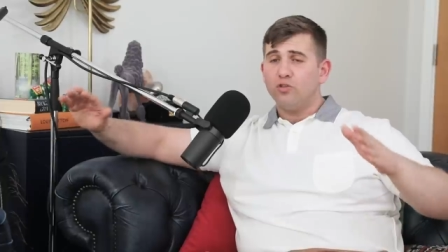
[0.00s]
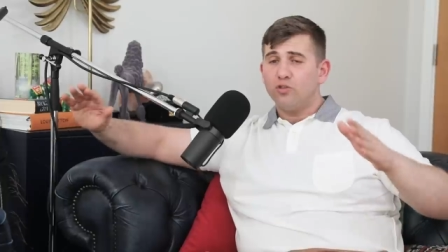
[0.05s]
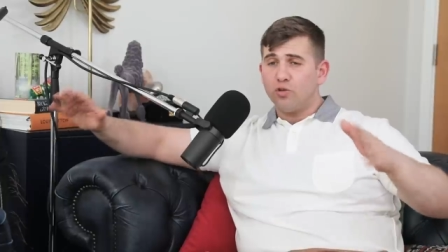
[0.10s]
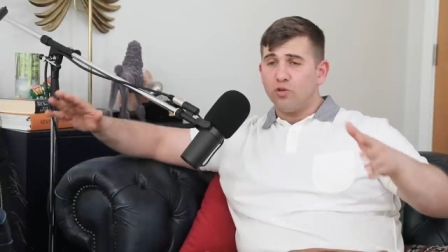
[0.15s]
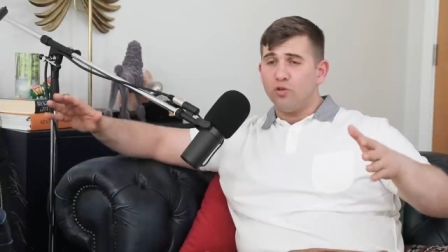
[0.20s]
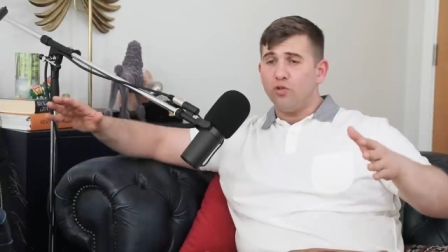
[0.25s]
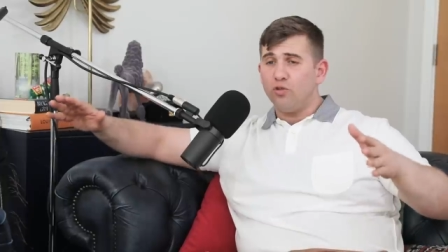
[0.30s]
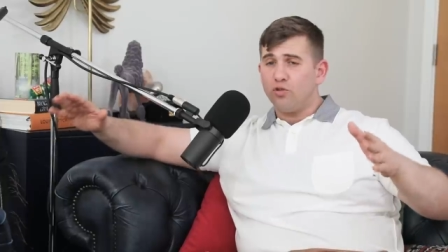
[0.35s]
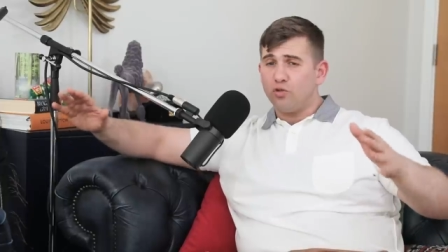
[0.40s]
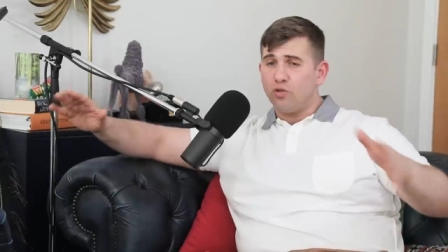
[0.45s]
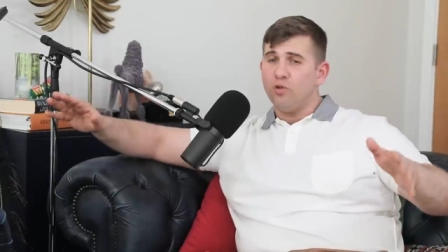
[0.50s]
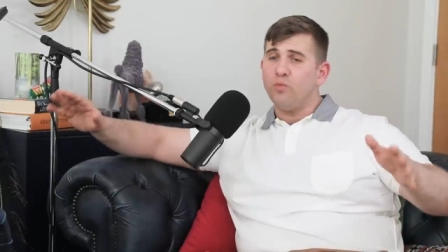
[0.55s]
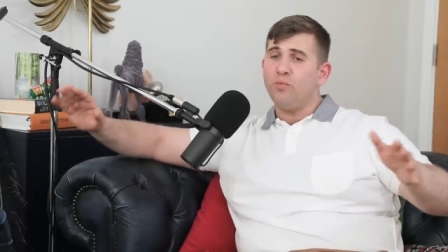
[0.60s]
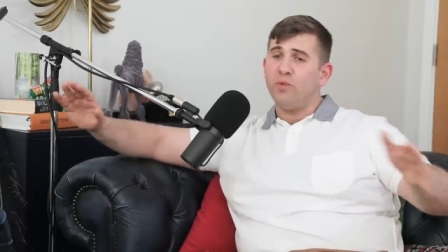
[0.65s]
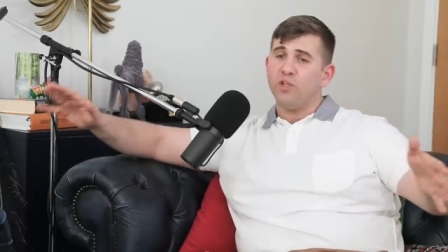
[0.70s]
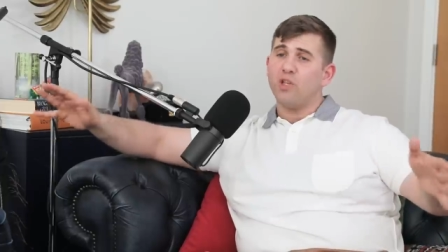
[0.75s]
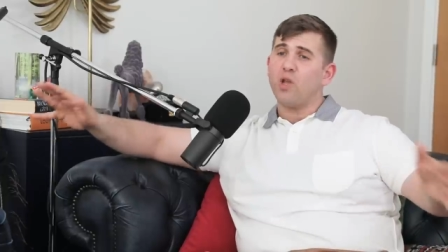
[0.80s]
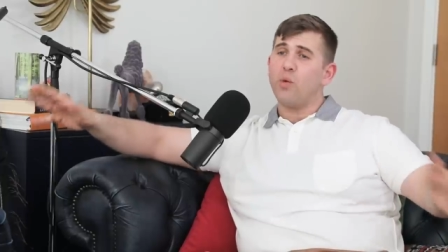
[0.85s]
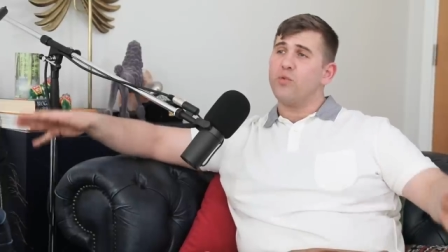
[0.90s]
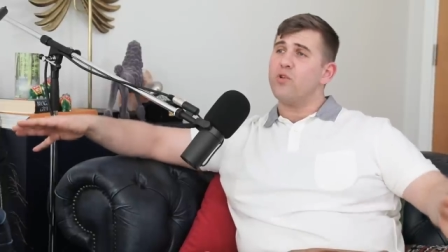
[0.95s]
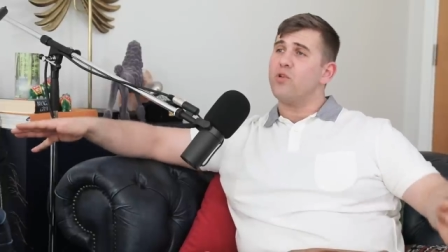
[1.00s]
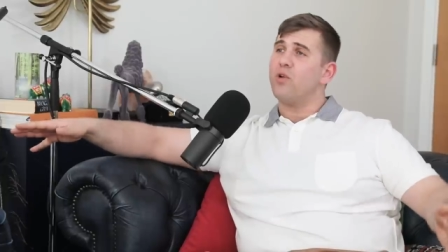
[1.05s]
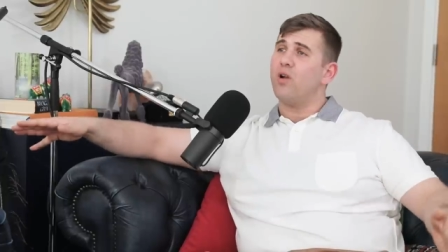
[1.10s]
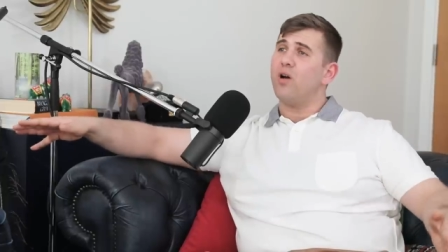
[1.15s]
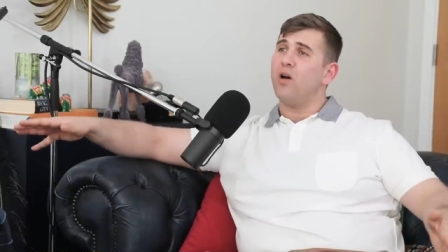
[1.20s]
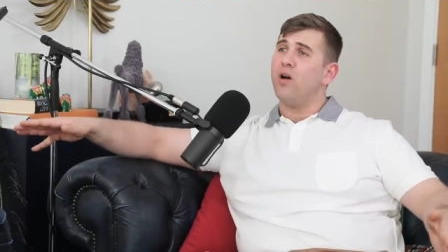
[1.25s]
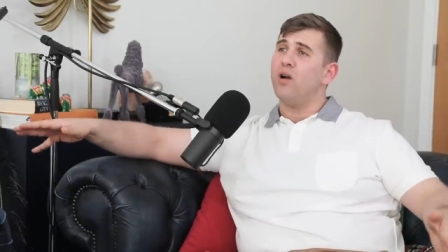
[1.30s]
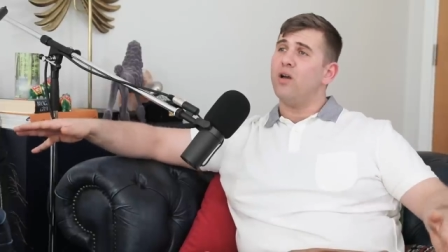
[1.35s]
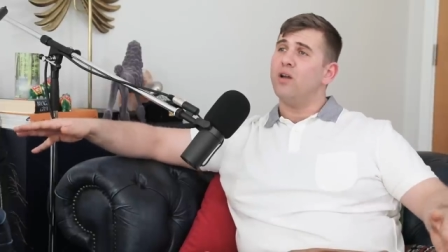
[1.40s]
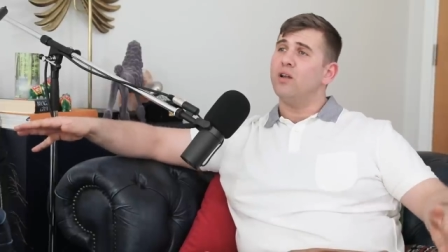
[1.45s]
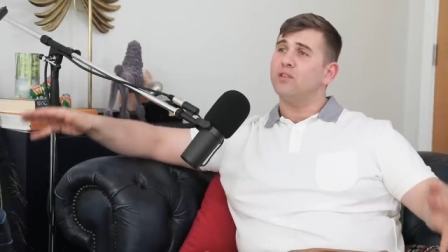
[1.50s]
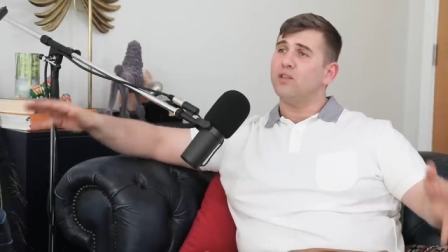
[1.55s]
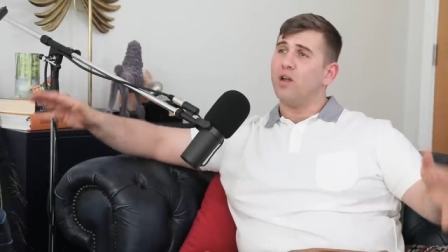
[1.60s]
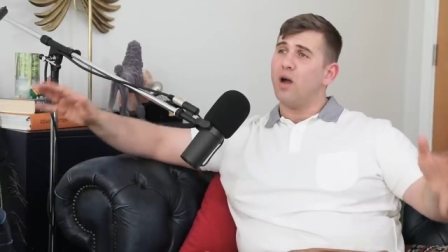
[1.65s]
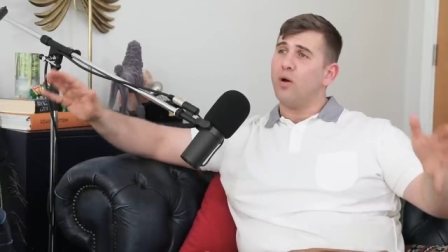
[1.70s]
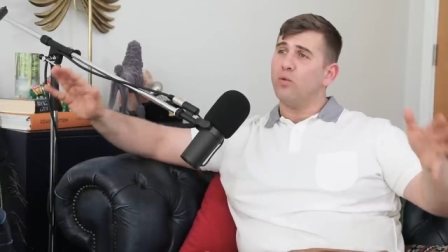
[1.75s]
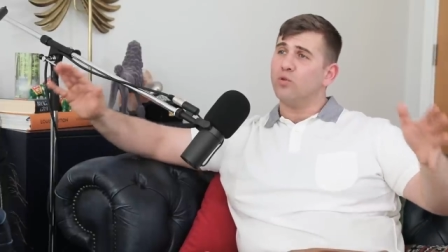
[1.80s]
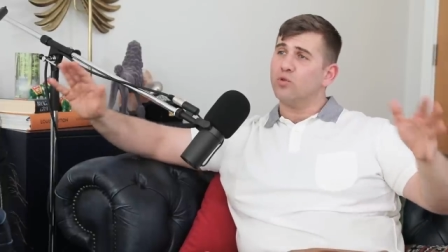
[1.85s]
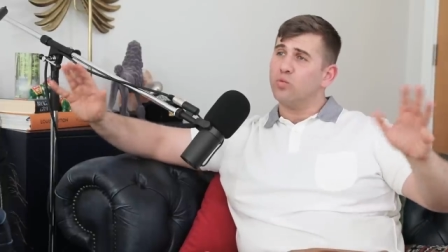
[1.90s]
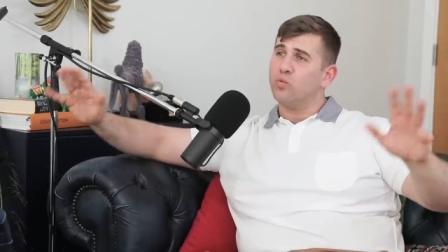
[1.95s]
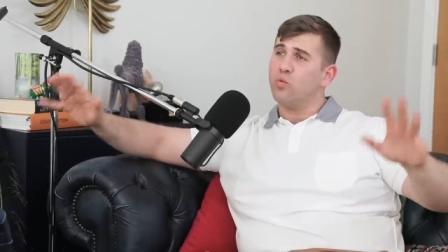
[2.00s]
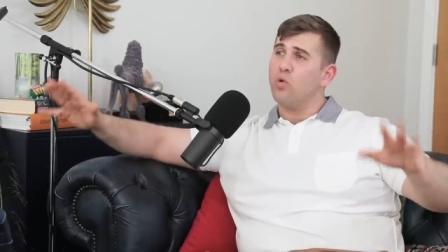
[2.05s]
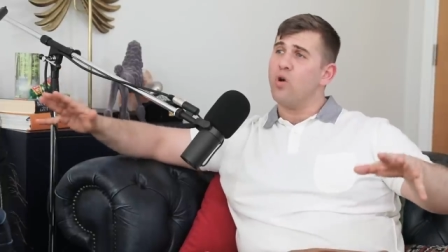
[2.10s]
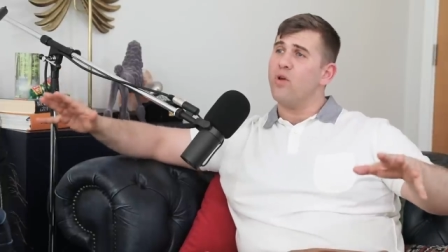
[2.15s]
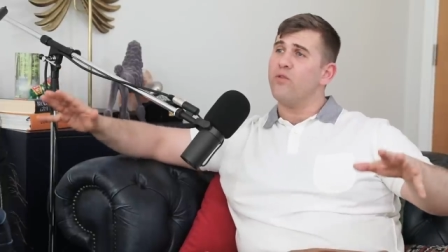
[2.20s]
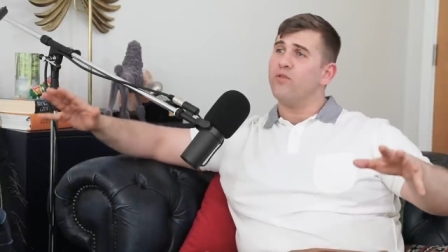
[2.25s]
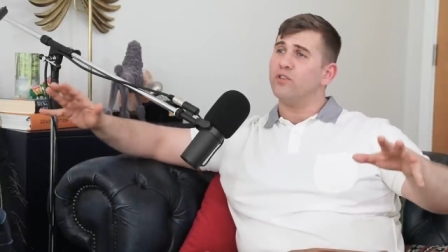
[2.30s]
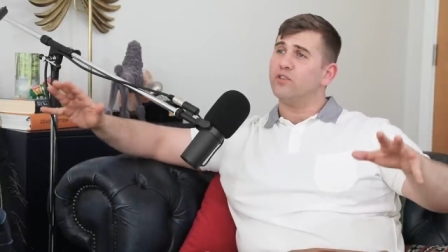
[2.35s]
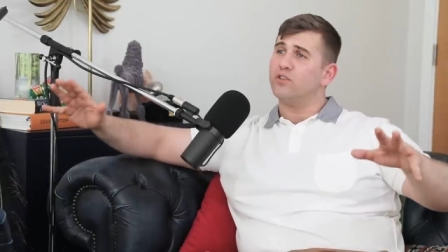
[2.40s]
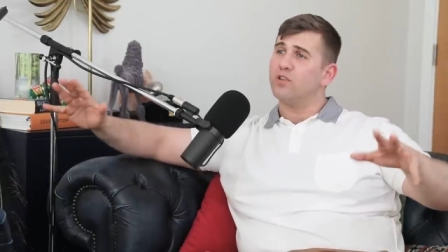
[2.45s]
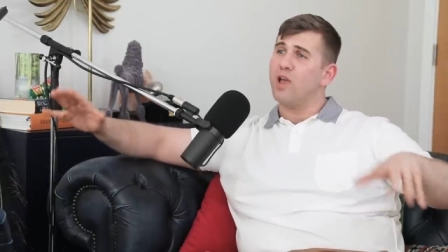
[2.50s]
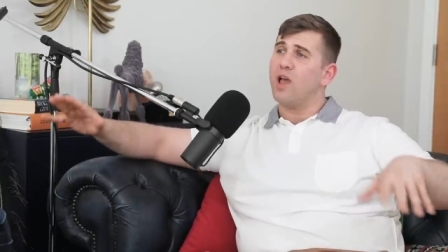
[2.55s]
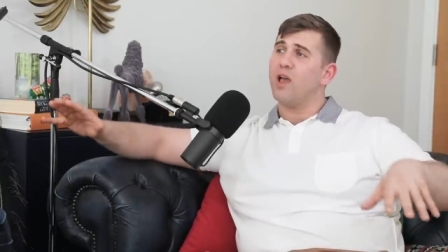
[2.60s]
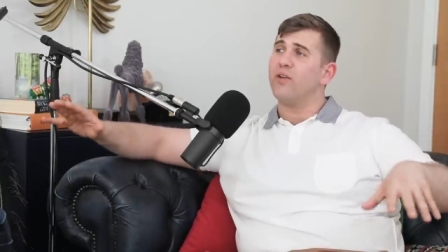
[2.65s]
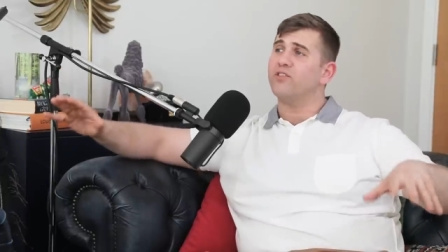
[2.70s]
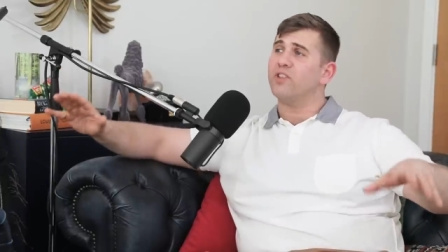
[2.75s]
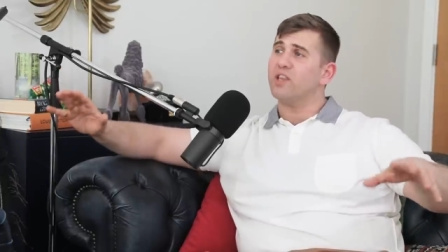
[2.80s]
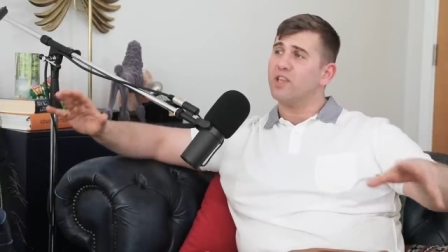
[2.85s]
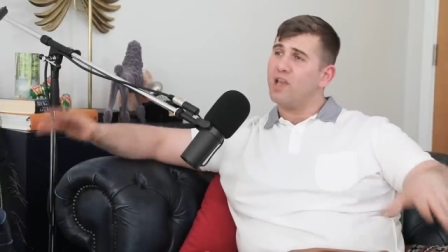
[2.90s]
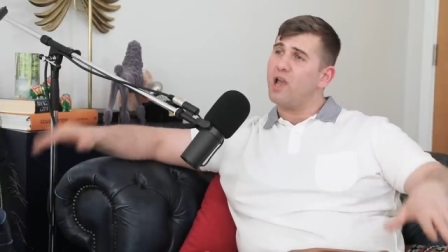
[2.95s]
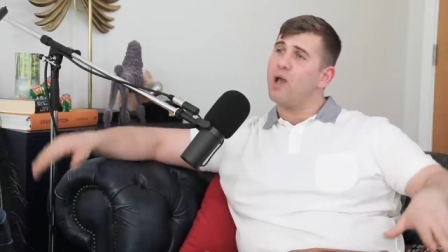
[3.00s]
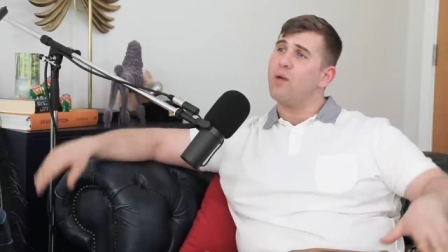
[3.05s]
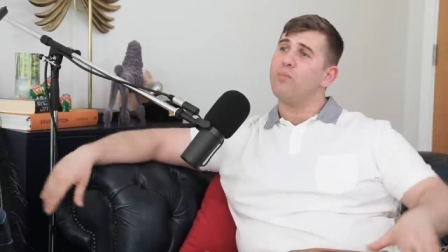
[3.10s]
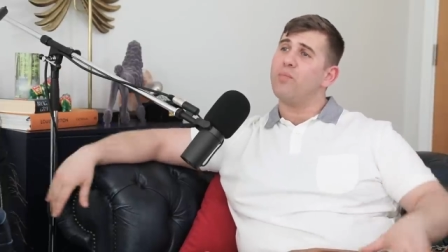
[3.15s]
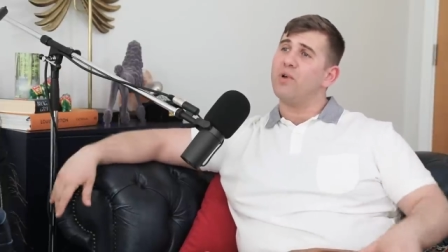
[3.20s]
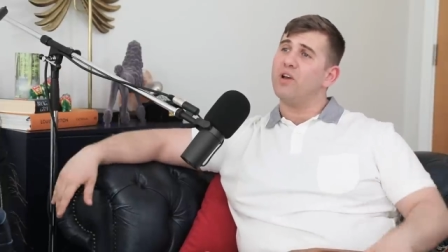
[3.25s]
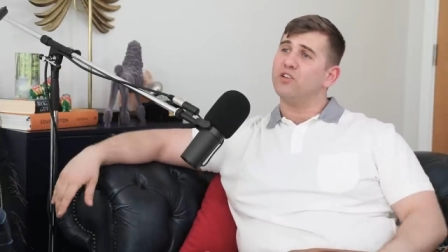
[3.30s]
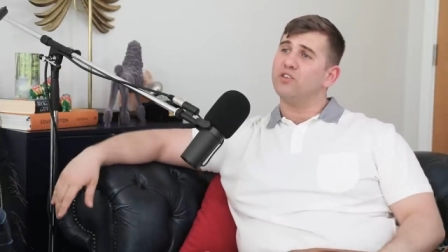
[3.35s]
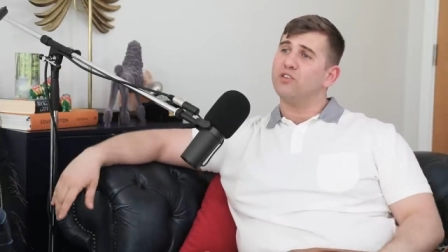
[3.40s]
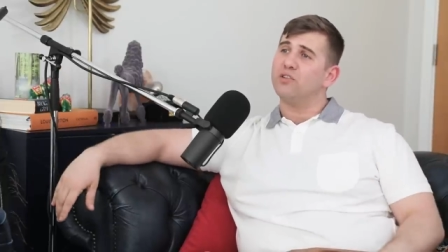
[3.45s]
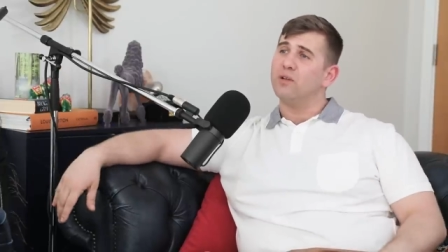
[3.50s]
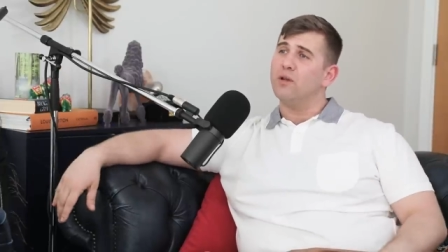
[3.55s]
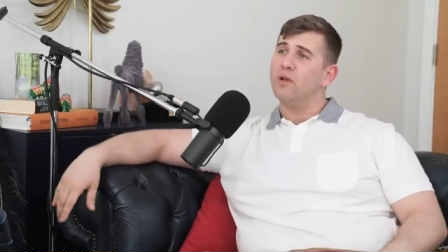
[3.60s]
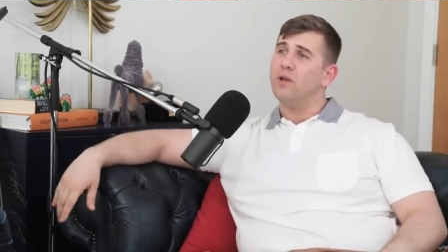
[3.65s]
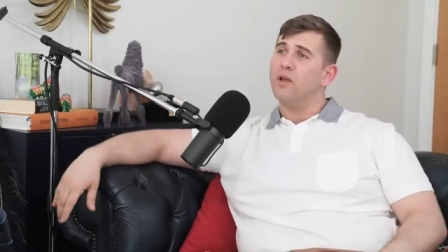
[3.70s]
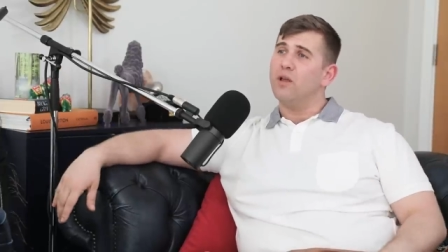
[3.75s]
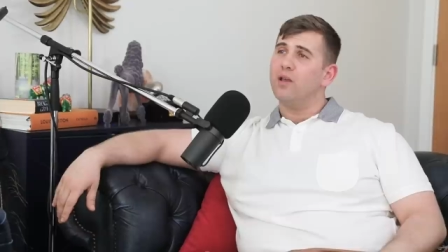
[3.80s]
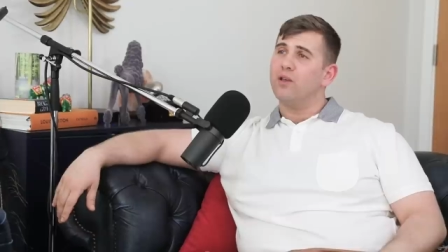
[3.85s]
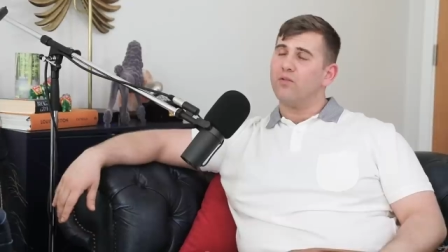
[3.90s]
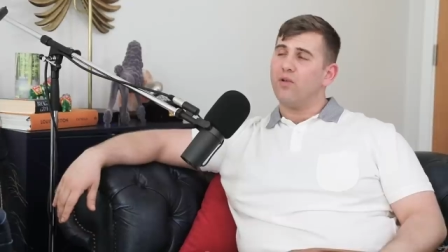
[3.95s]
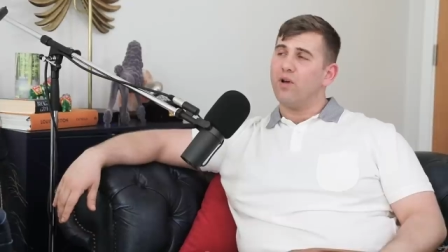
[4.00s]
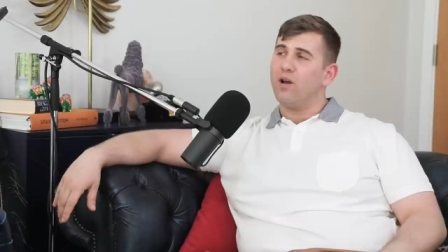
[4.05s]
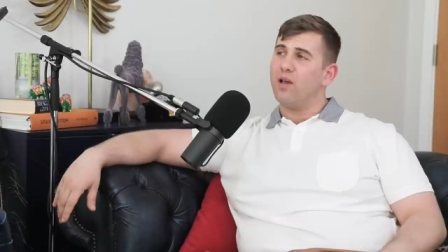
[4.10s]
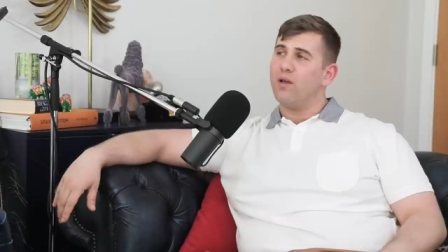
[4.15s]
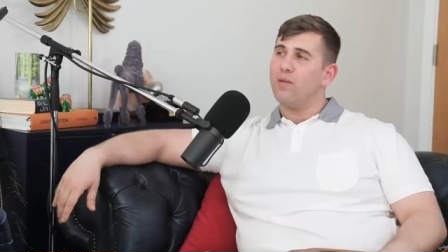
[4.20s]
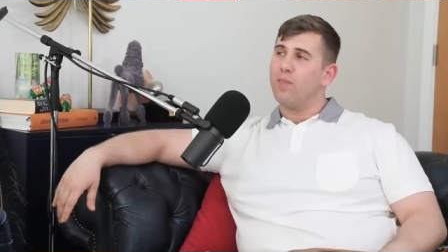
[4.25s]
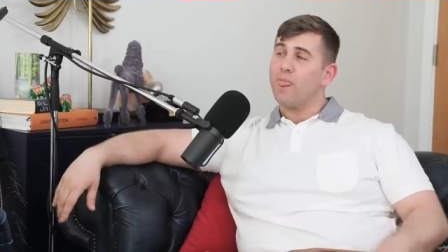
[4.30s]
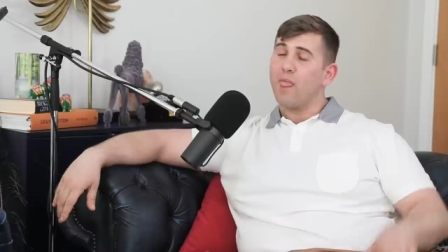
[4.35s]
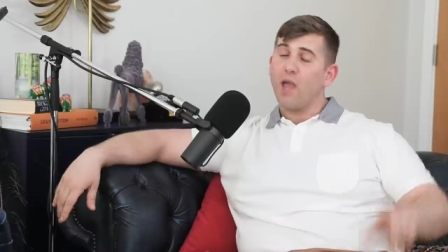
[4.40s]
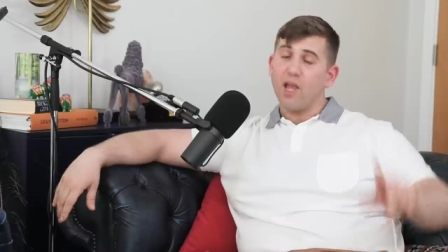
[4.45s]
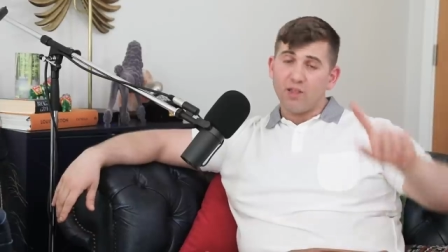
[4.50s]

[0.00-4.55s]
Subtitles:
to 2PWR that I was worthy to have the cap badge, right?